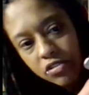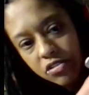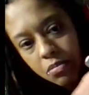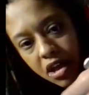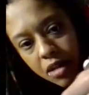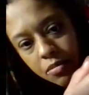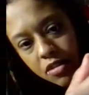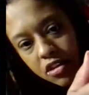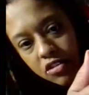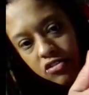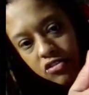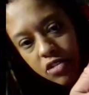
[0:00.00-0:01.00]
the bottom.
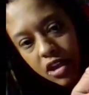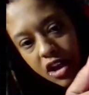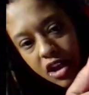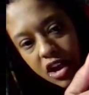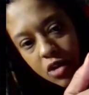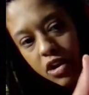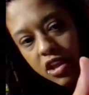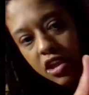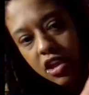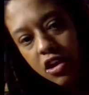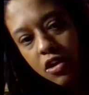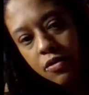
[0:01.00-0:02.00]
So you got the aqua
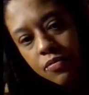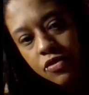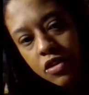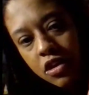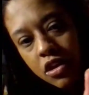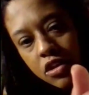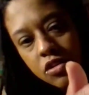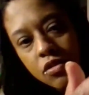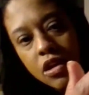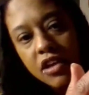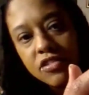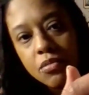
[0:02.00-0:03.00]
here,
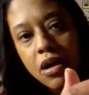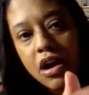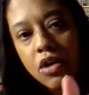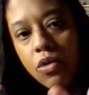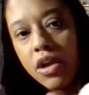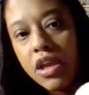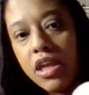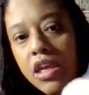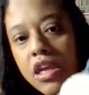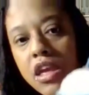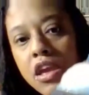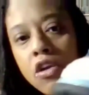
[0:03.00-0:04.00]
you got some aqua
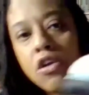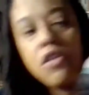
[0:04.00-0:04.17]
here,